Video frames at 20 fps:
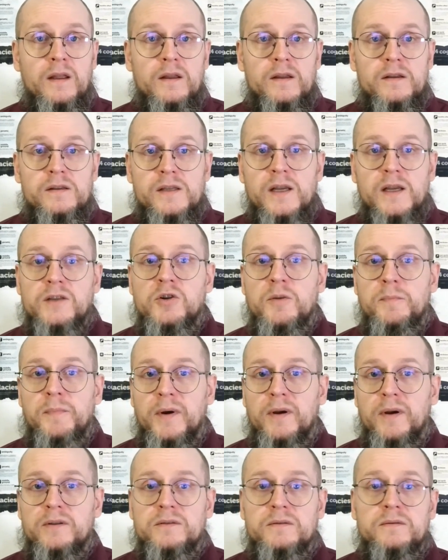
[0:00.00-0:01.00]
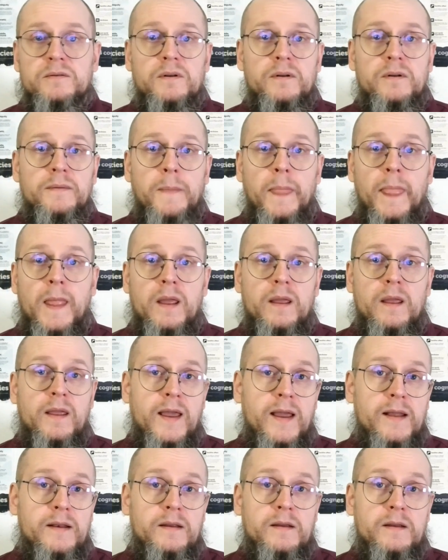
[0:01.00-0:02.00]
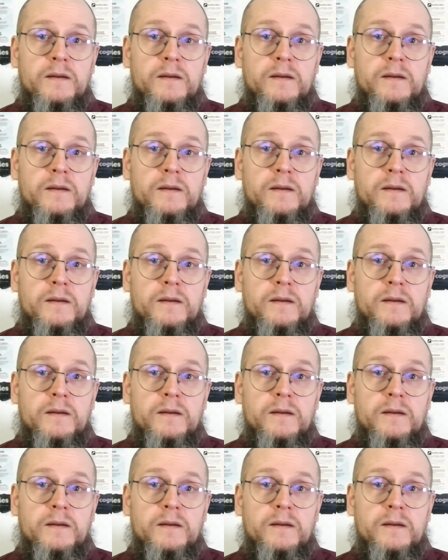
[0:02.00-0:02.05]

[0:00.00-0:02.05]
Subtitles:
Such a person can